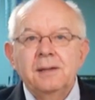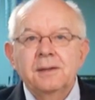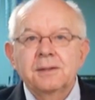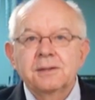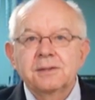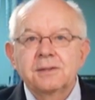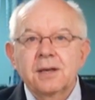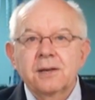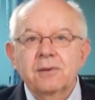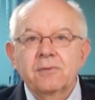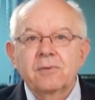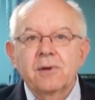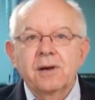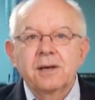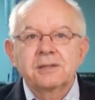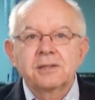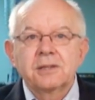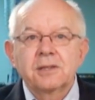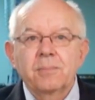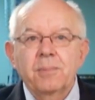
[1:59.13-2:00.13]
The sudden
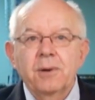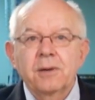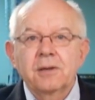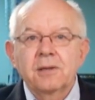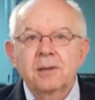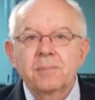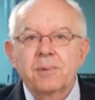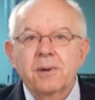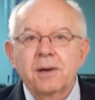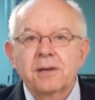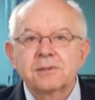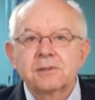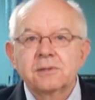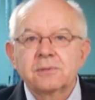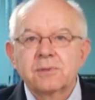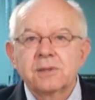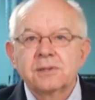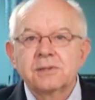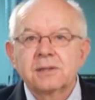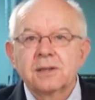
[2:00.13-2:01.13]
rise in commodity
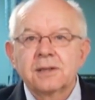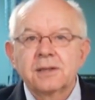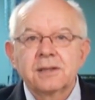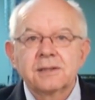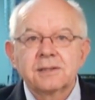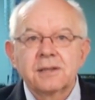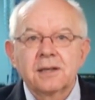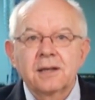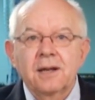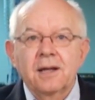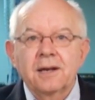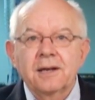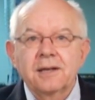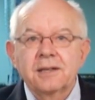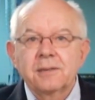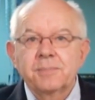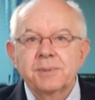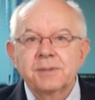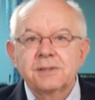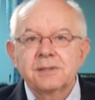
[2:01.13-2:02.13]
prices recently is unlikely
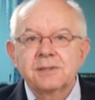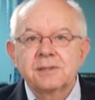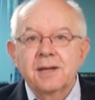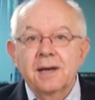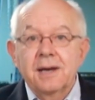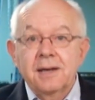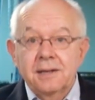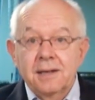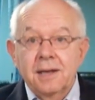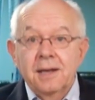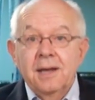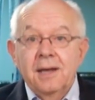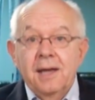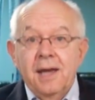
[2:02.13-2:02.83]
to be sustained